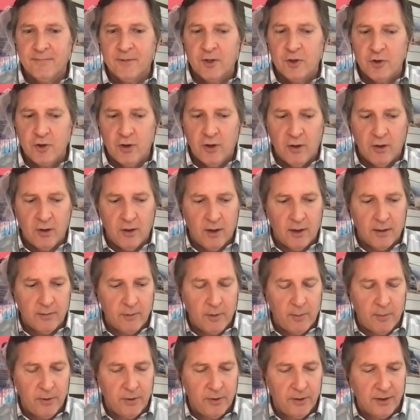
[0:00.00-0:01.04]
Sure.
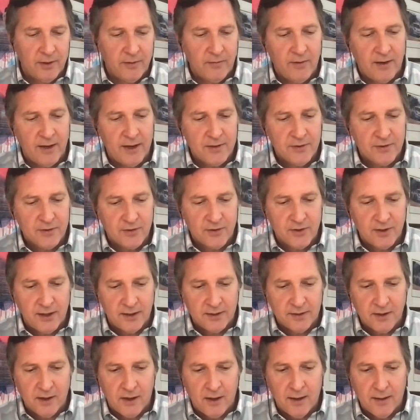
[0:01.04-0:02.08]

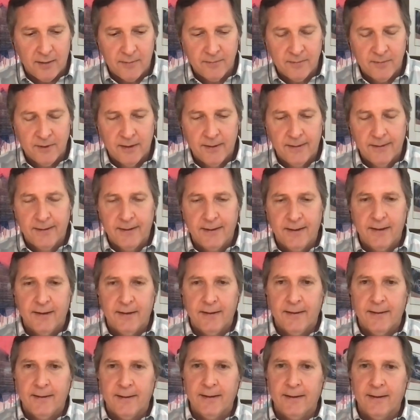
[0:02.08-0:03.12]
Automobilityadvisors.com.
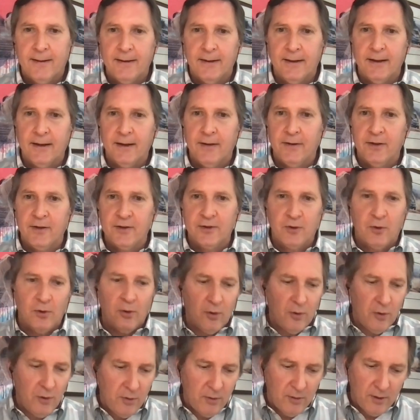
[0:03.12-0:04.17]
Uh, and there's a
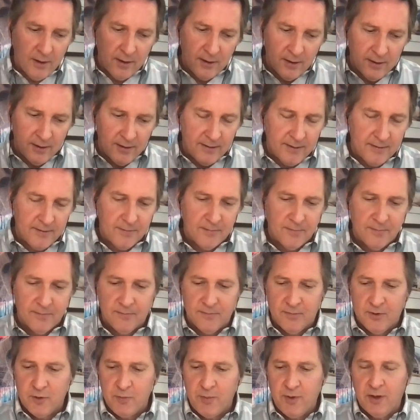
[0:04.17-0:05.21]
whole uh,
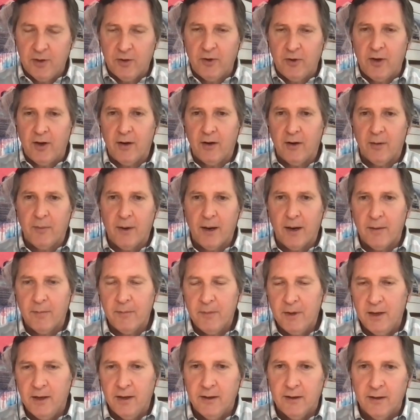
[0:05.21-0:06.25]
spiel there about
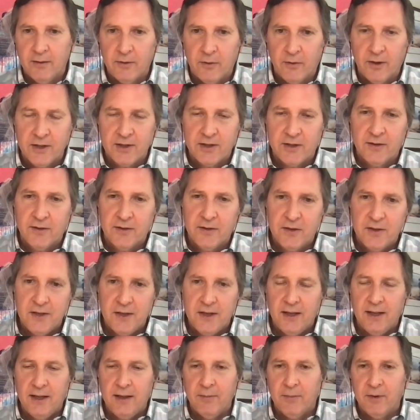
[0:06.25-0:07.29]
me and the rest of the
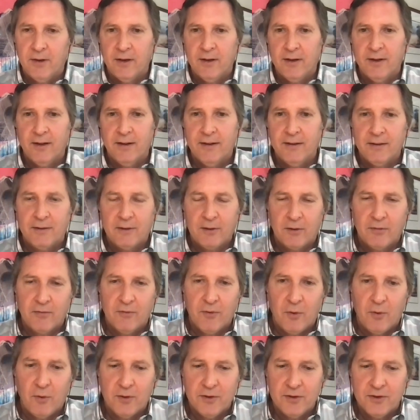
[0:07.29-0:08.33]
team and look
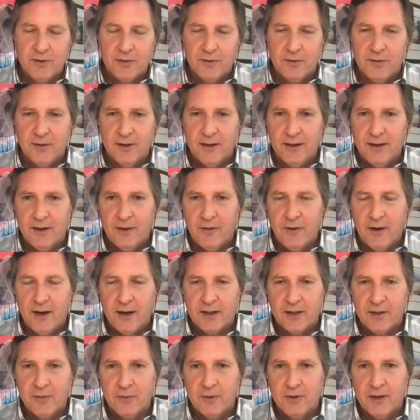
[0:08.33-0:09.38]
forward to uh,
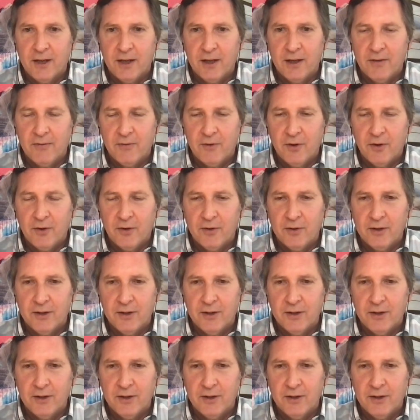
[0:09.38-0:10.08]
interacting with any of your